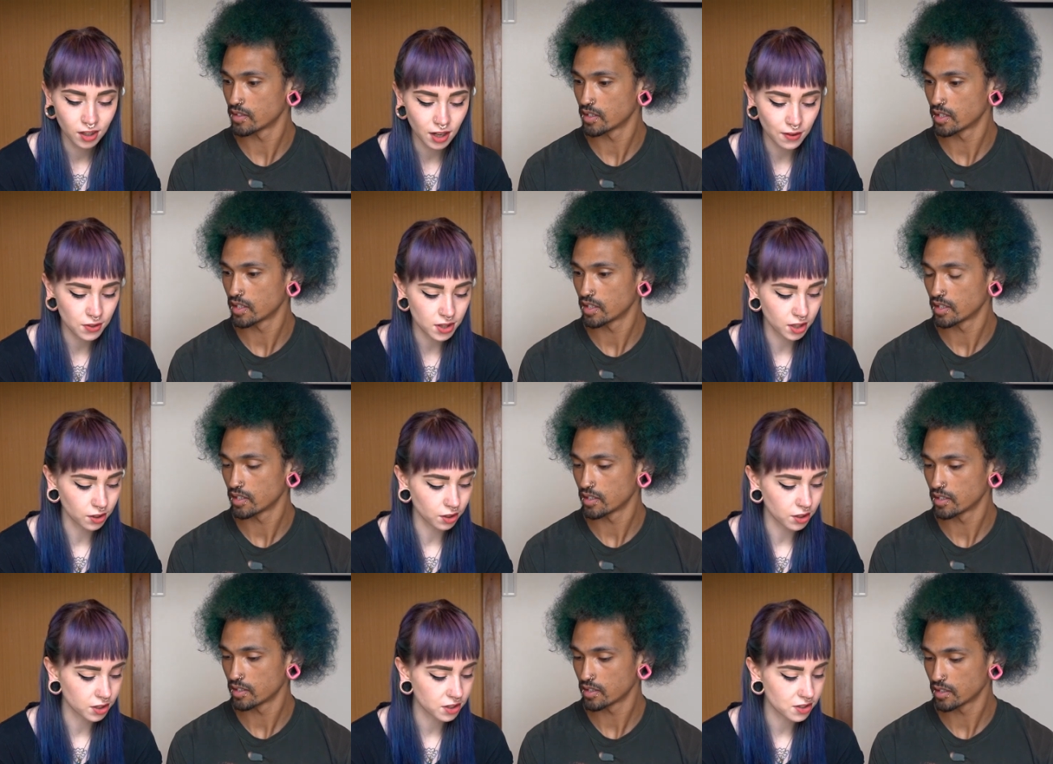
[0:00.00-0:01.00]
Speaker 1: Everything
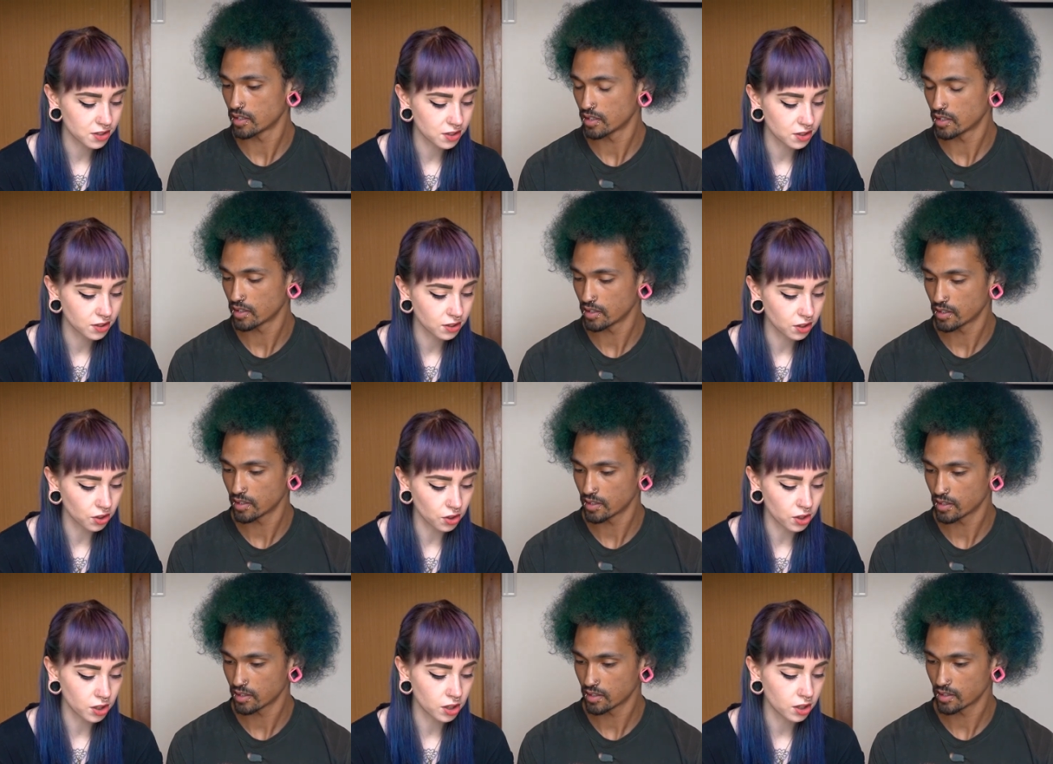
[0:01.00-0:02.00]
looks
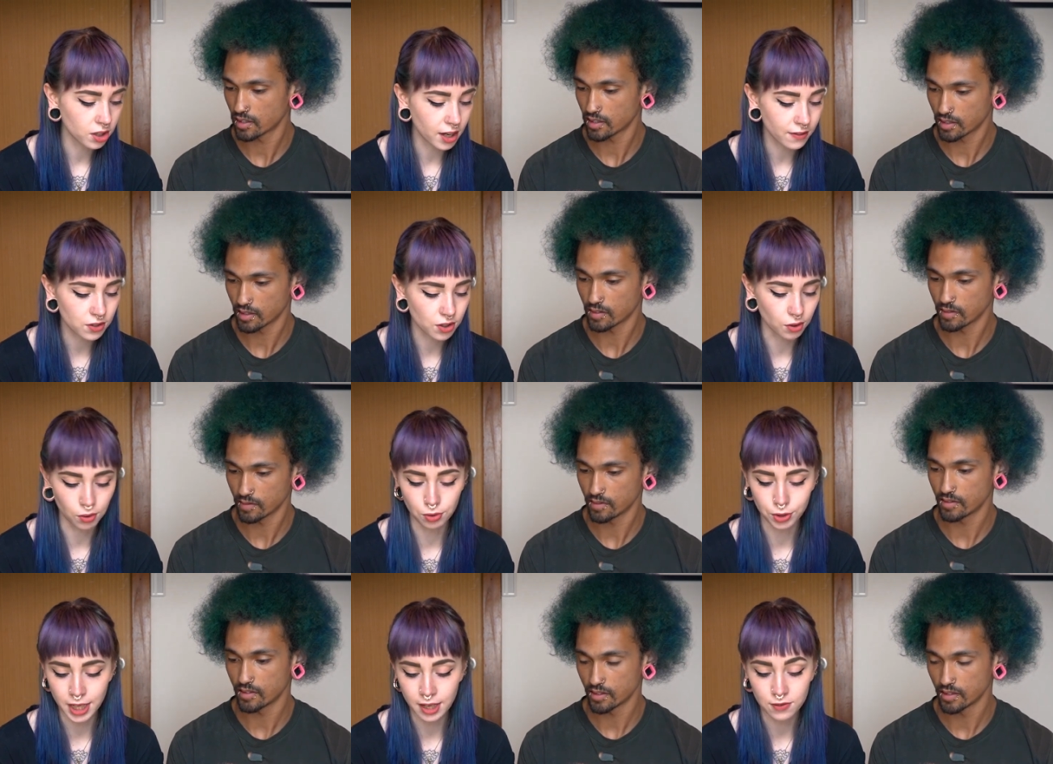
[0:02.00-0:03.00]
good after a
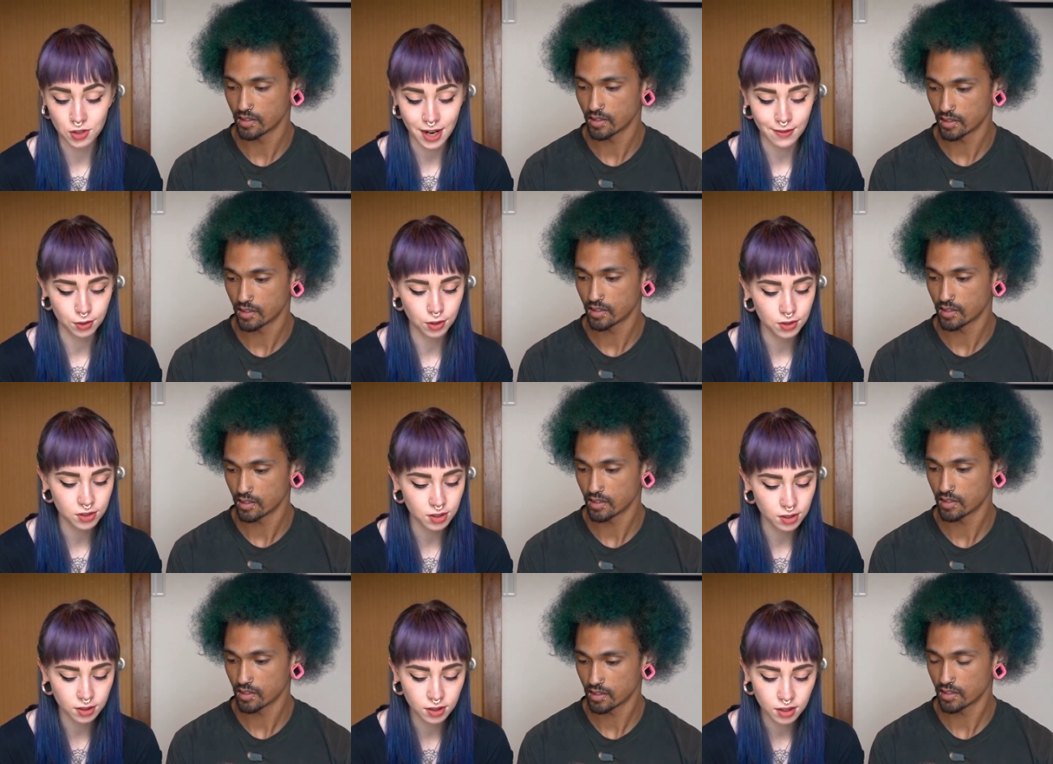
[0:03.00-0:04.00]
whole day of travel,
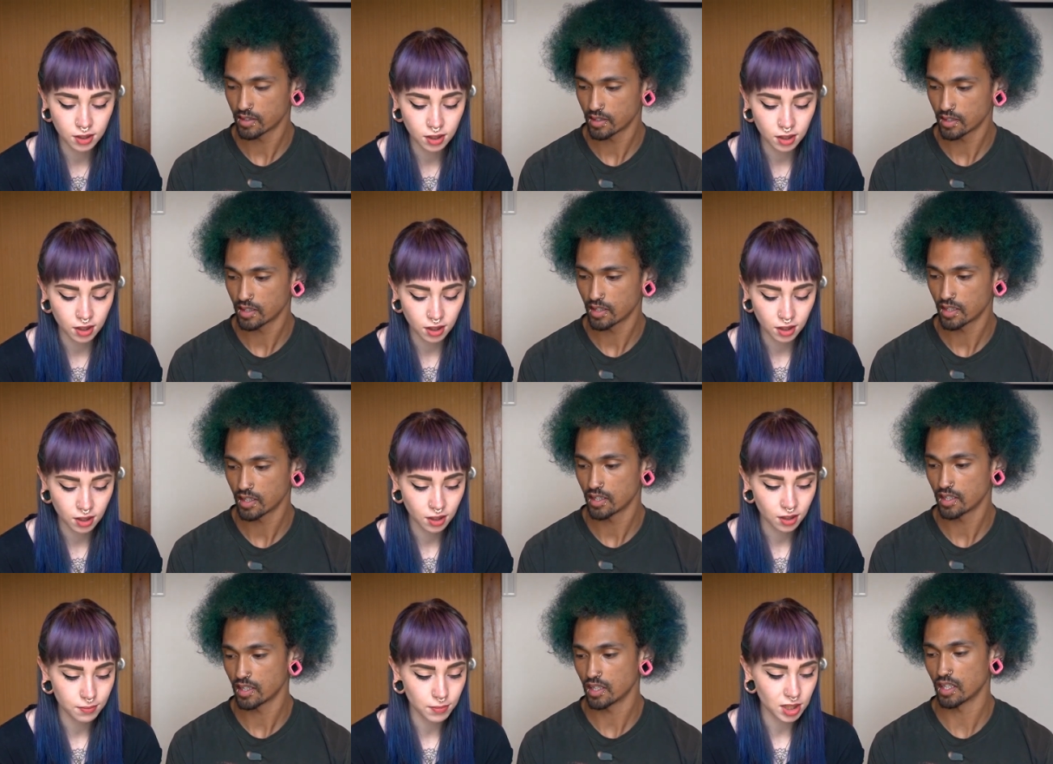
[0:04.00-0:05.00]
so.
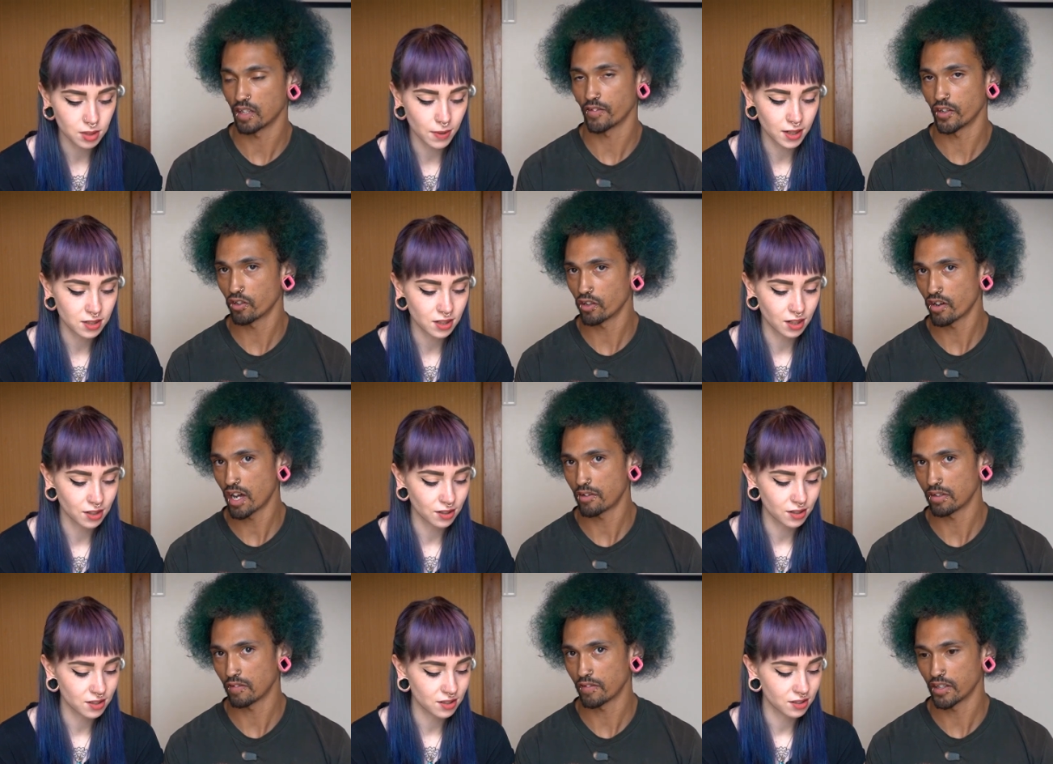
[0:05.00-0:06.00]
If you don't know how
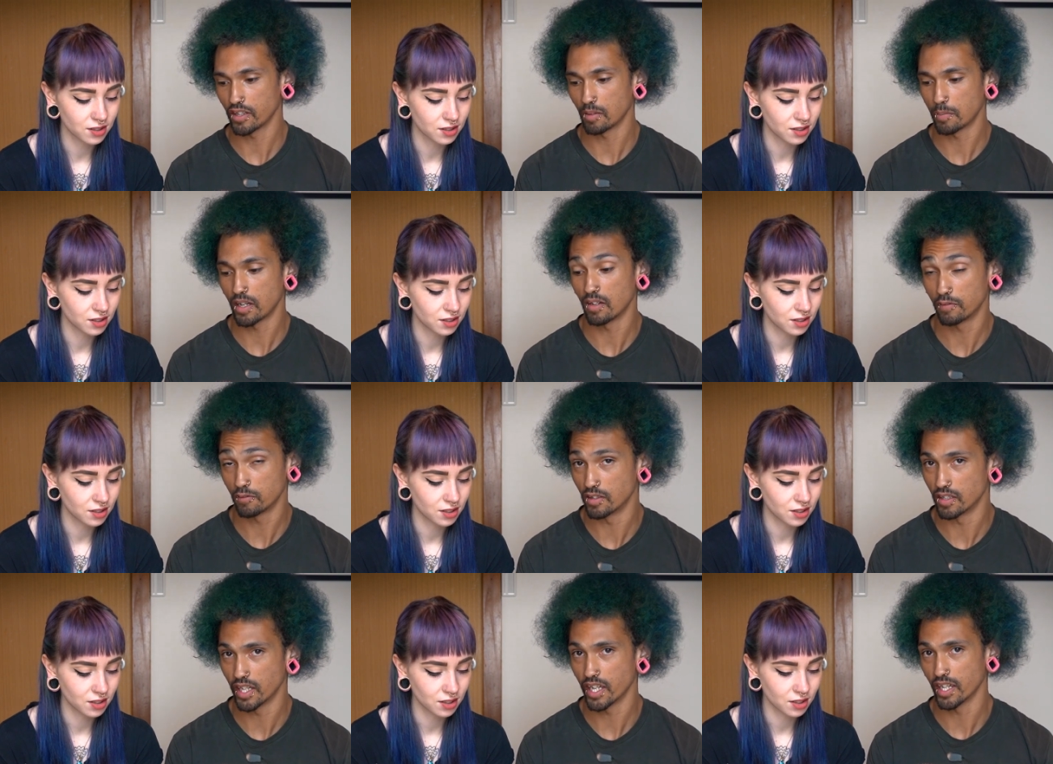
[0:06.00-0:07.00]
we
Speaker 2: feel about
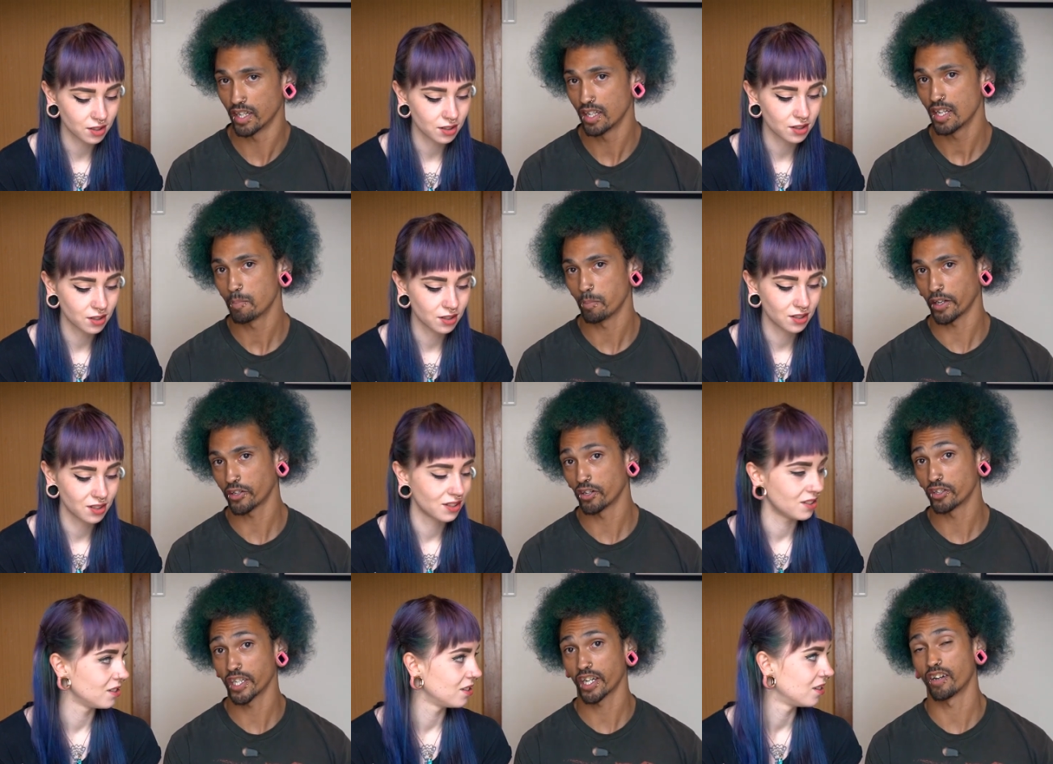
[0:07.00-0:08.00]
Funadeya, make sure
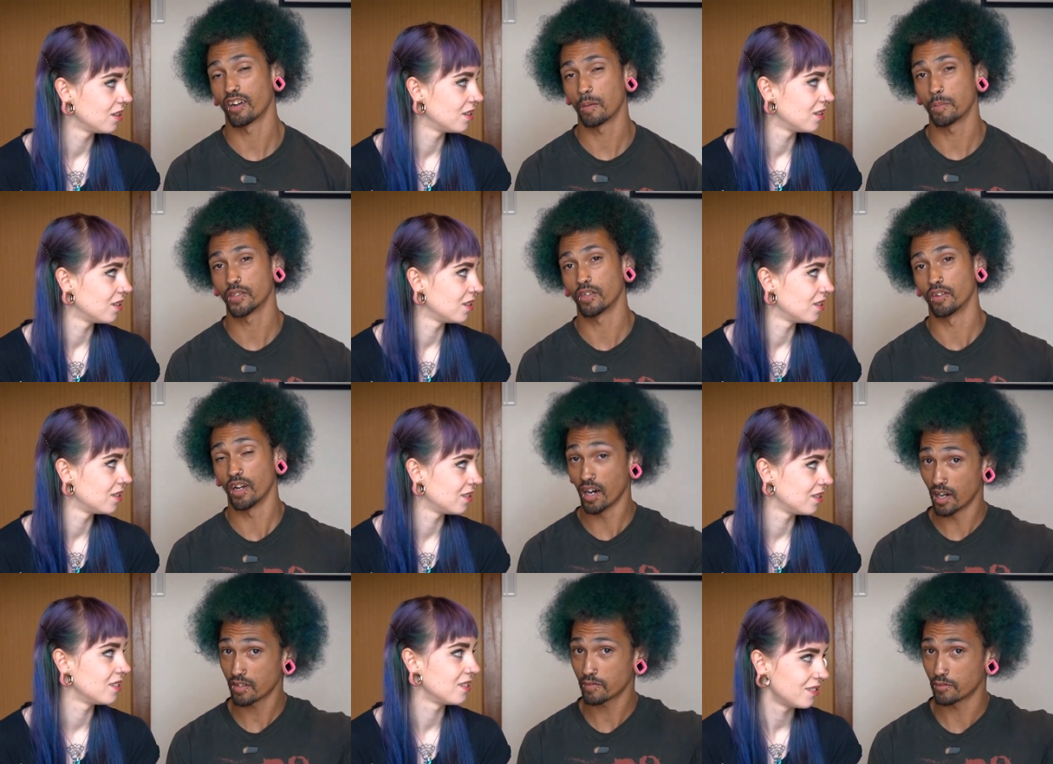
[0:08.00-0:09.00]
to check out our episode
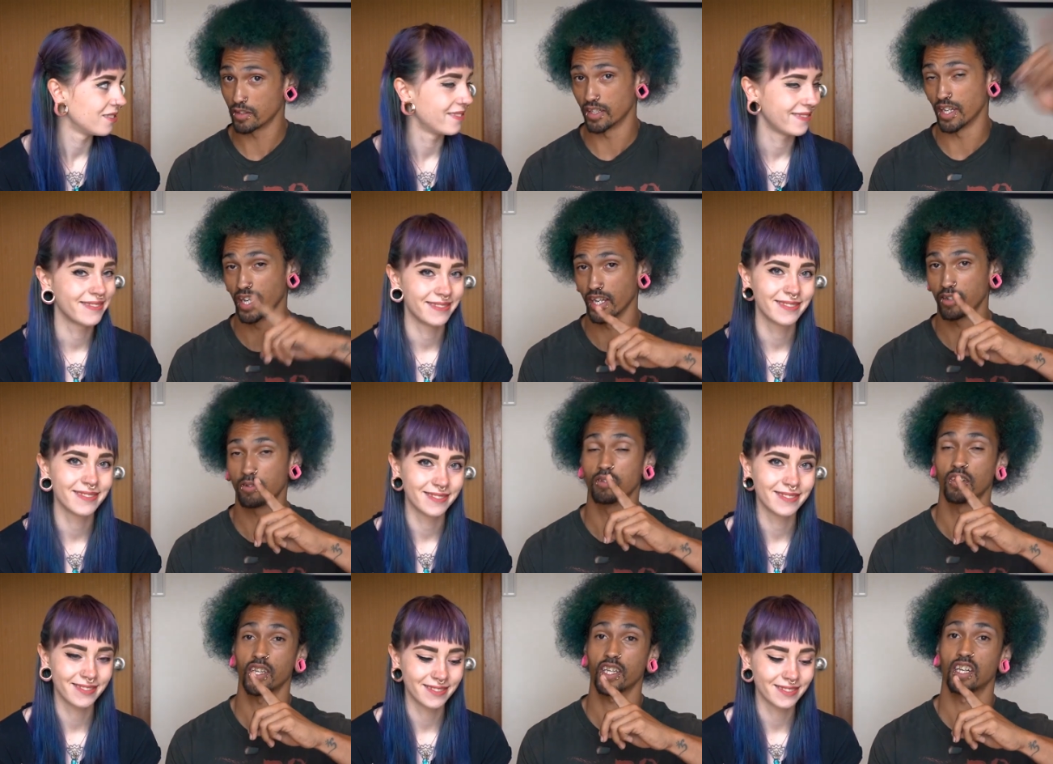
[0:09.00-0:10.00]
on Funadeya.
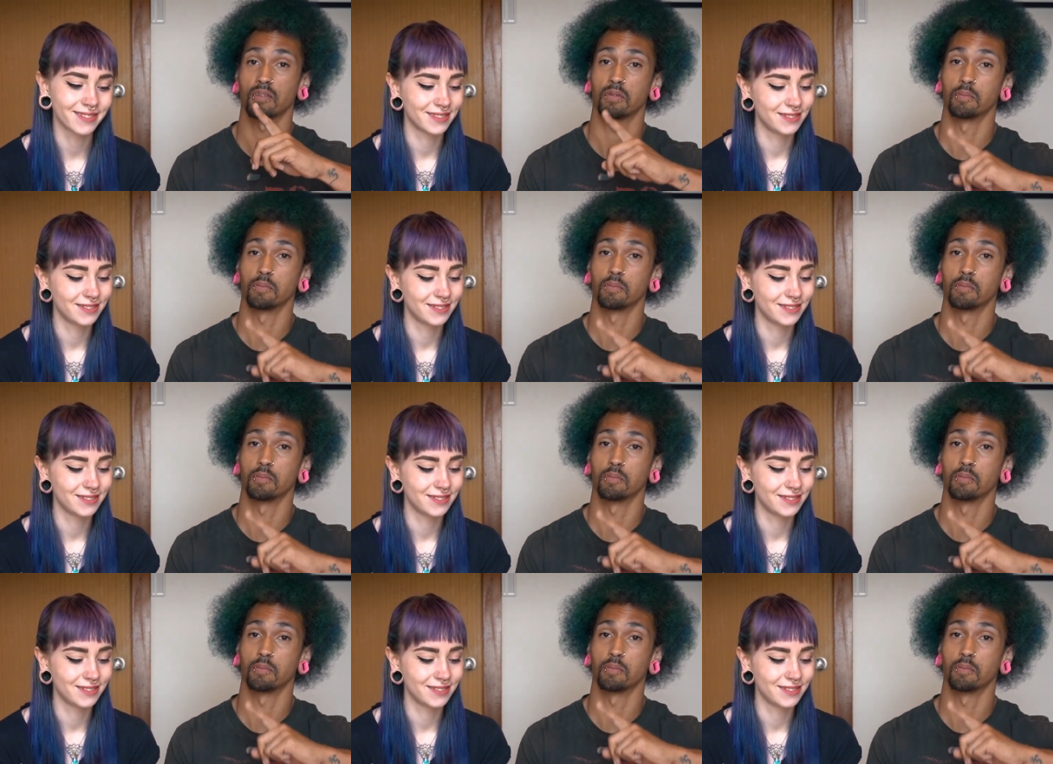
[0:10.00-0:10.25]
We'll link it up